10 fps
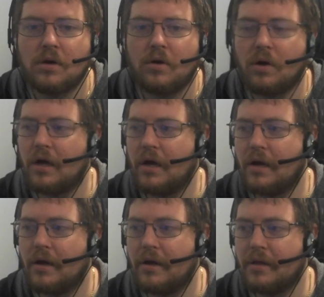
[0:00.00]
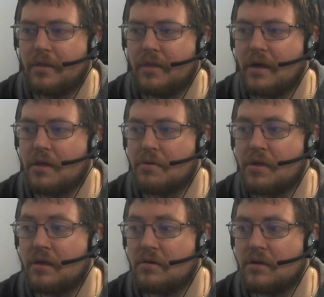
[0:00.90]
the other
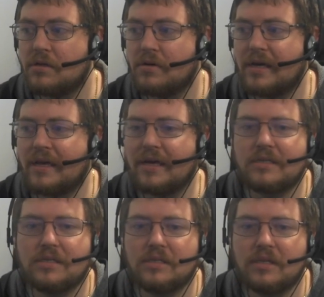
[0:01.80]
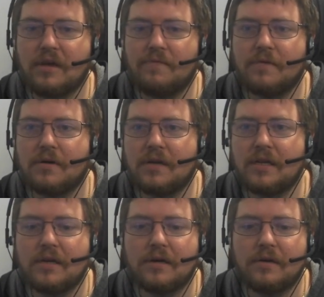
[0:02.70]
thing you could do, I guess, is if you're in
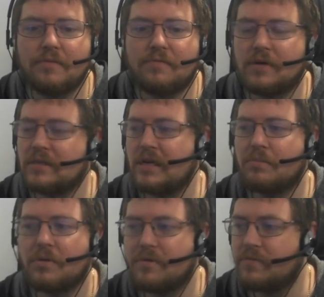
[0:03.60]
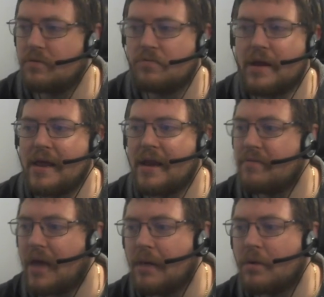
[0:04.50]
here and, for example, if you run out
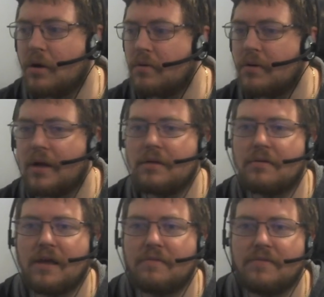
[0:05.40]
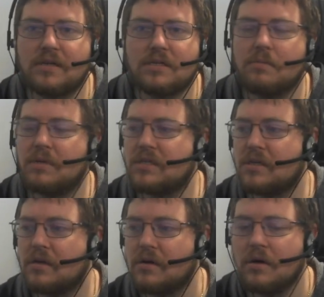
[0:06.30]
of ammo and you can't finish the
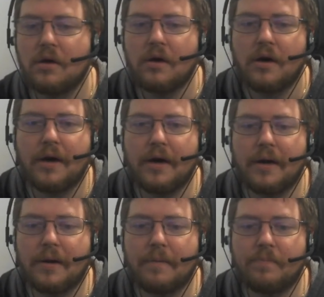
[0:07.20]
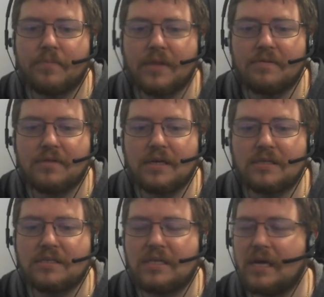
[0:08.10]
mission, everything's
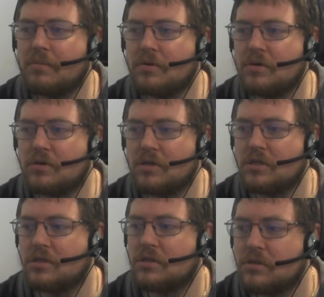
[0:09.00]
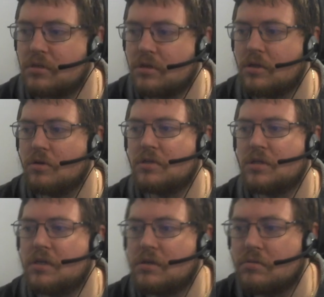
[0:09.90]
stable, you could just close
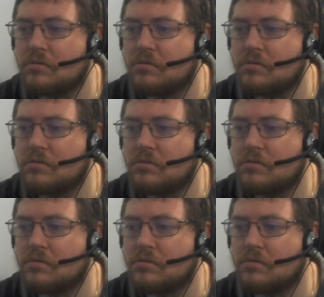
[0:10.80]
your